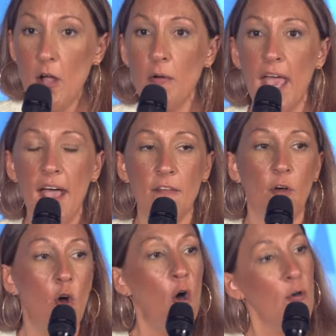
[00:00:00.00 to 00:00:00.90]
don't
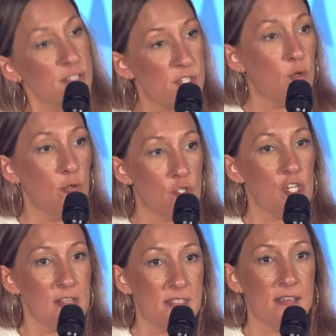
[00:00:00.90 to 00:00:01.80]
have old school
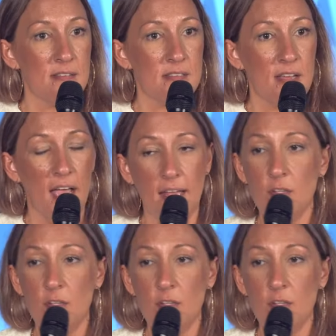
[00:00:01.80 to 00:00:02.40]
Jesus